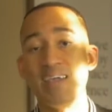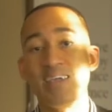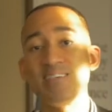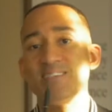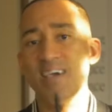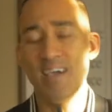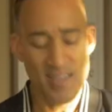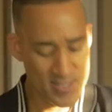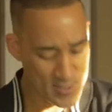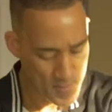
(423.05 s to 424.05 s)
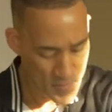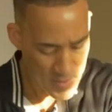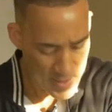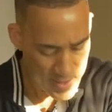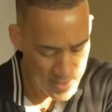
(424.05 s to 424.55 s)
He says,
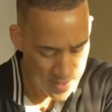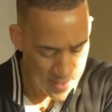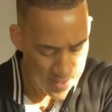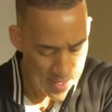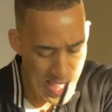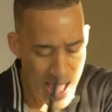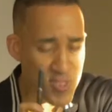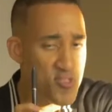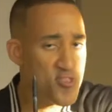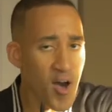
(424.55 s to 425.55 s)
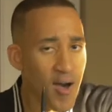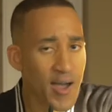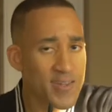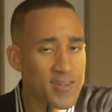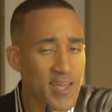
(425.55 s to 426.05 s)
I
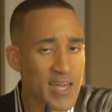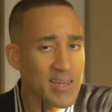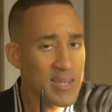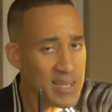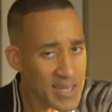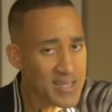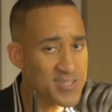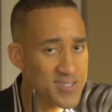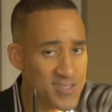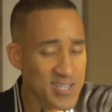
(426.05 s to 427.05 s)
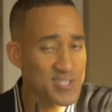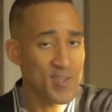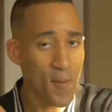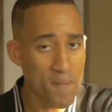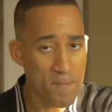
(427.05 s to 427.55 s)
thought at least this
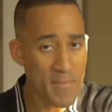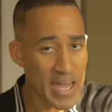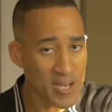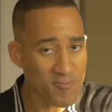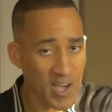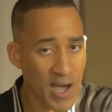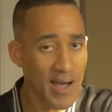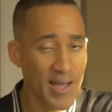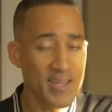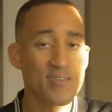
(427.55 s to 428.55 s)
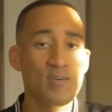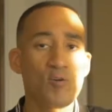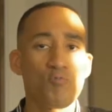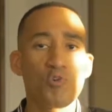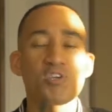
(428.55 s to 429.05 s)
man of God
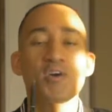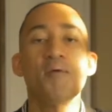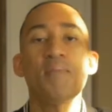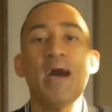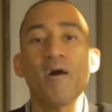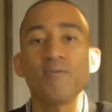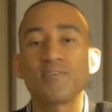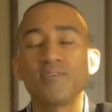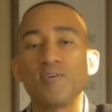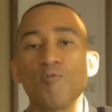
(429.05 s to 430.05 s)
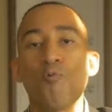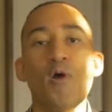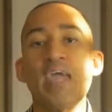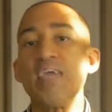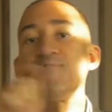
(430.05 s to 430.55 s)
would come out,
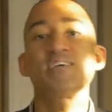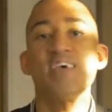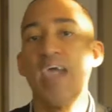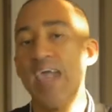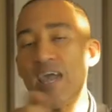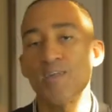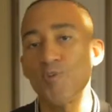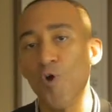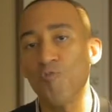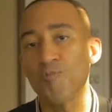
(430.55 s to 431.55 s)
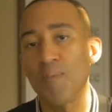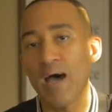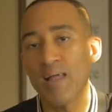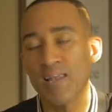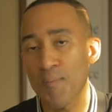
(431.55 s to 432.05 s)
wave his hand over
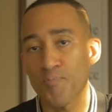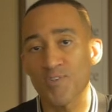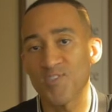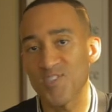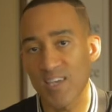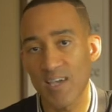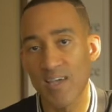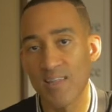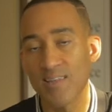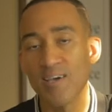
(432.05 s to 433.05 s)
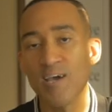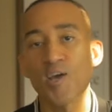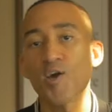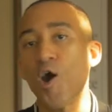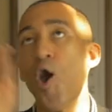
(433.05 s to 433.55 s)
my leprous skin,
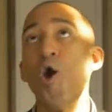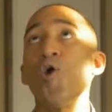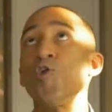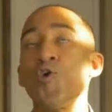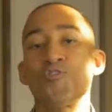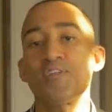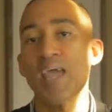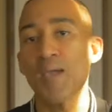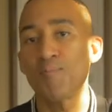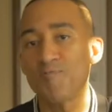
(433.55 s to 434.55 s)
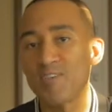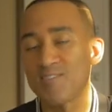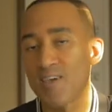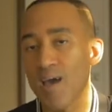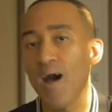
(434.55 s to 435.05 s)
call on the name of his
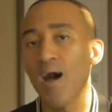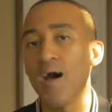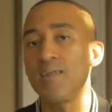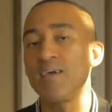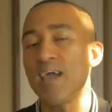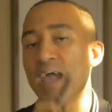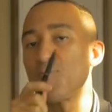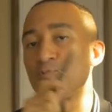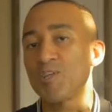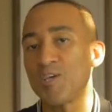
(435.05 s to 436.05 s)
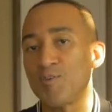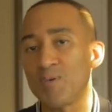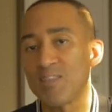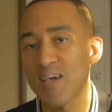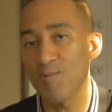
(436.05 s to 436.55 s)
God, and would heal
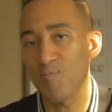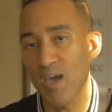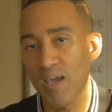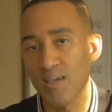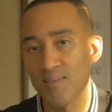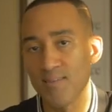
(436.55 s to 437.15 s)
me that way.